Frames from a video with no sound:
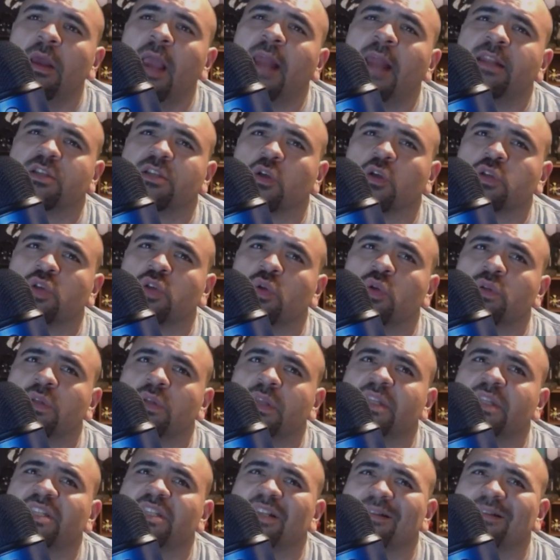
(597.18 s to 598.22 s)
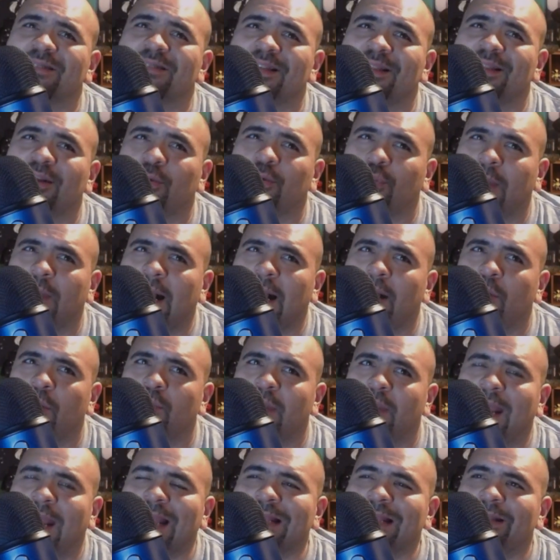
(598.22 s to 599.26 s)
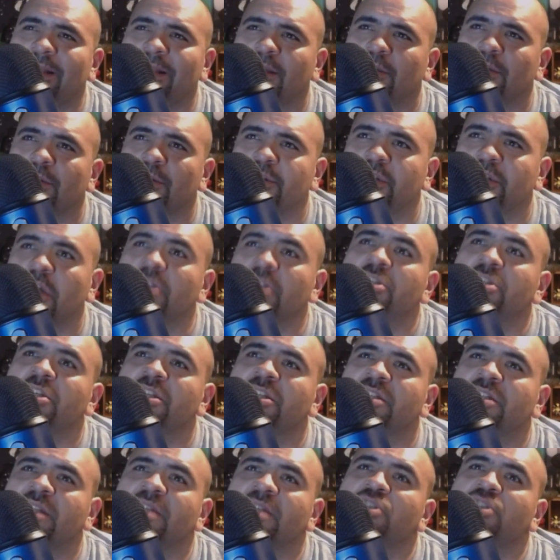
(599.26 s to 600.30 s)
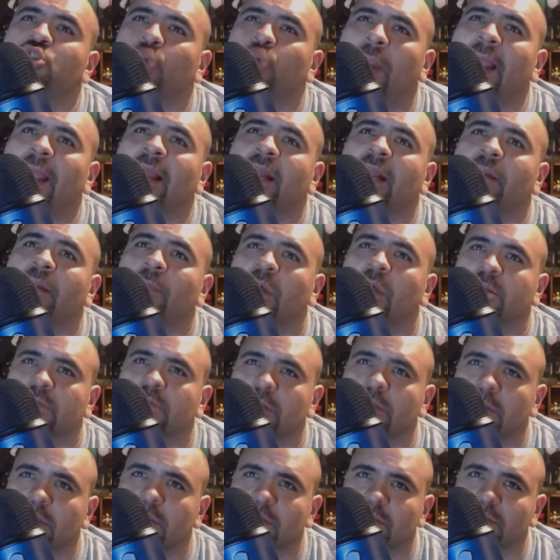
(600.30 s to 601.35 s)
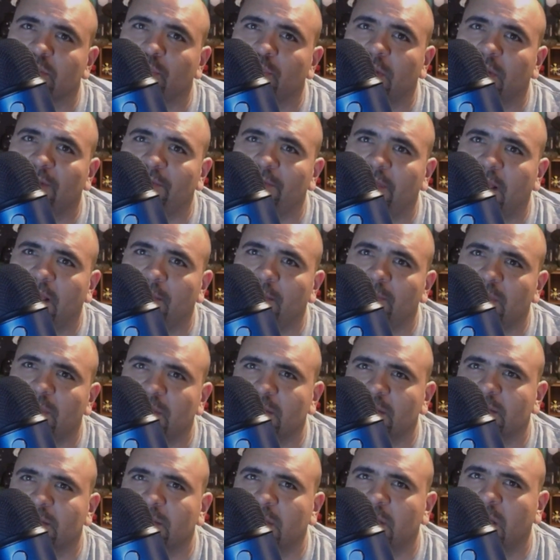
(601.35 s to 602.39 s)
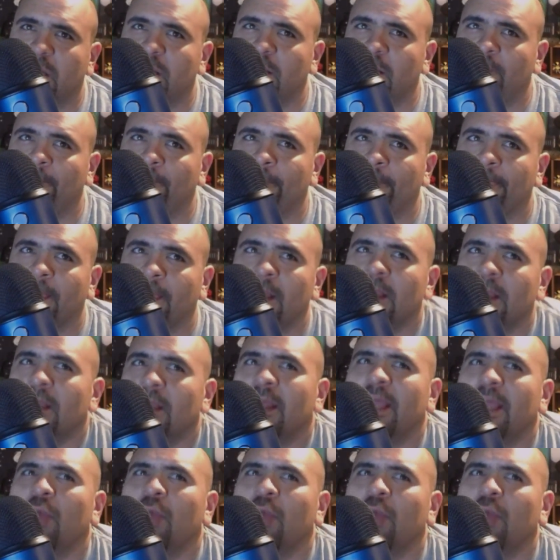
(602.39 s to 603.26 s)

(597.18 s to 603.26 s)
he's also insulting the crowd and their Dungeons and Dragon muscles, whatever that means. It